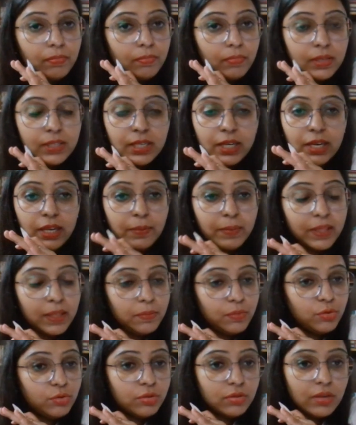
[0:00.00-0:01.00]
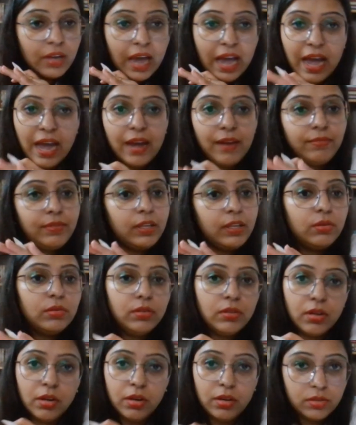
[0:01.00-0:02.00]
basically you should have the
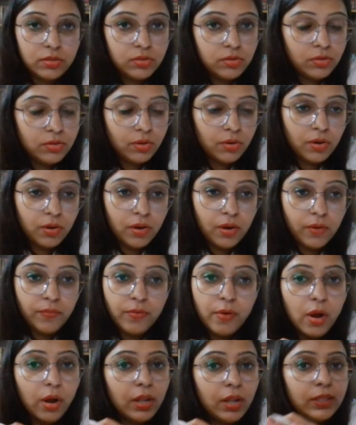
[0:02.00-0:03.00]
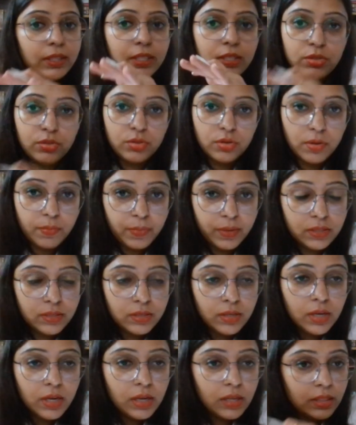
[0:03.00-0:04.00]
good knowledge of all these
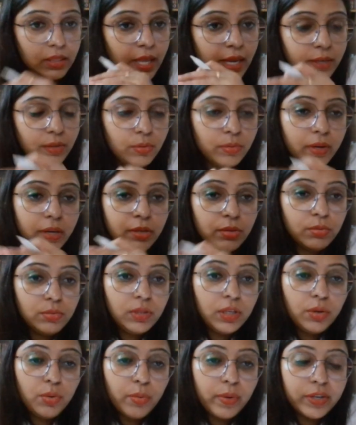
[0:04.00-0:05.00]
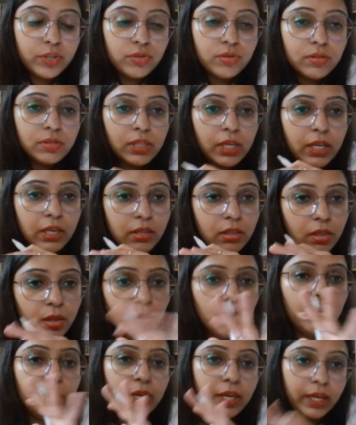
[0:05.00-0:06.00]
topics. Then you can do the questions in
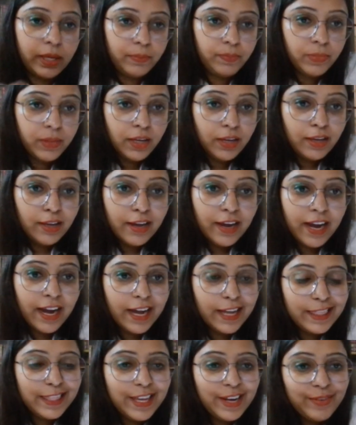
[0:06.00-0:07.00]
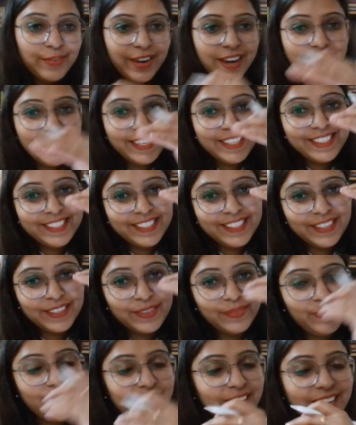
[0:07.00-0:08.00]
no time. Otherwise,
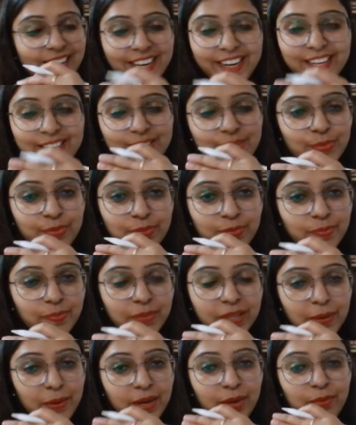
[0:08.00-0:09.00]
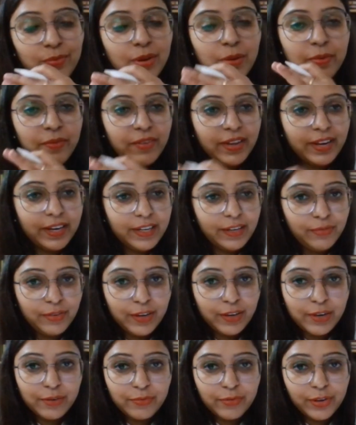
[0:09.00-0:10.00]
it will be very
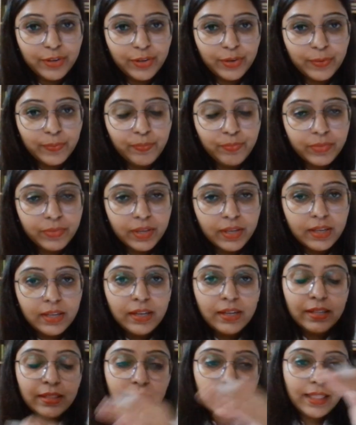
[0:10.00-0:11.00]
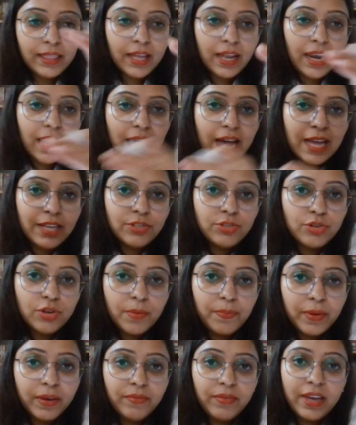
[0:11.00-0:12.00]
difficult for you. Then the last
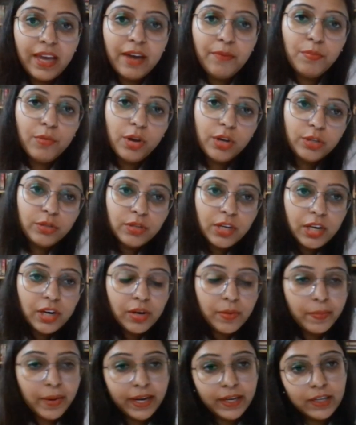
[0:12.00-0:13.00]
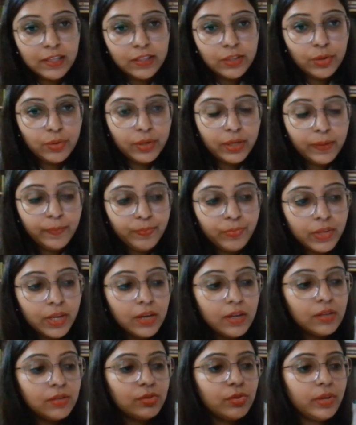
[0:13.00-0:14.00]
topic, we have molecular orbital theory.
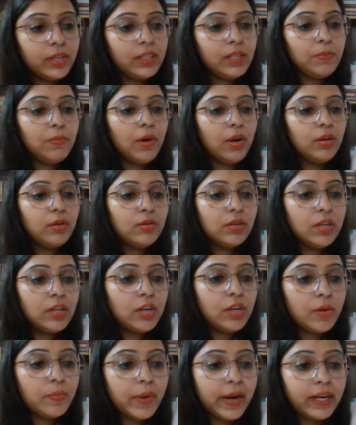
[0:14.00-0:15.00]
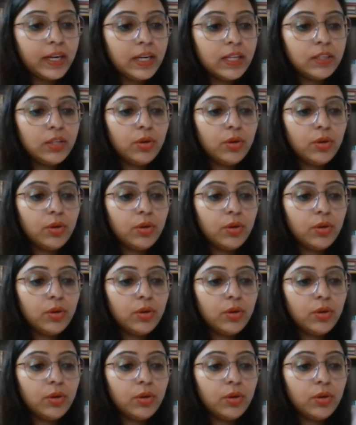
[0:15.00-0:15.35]
So in the molecular orbital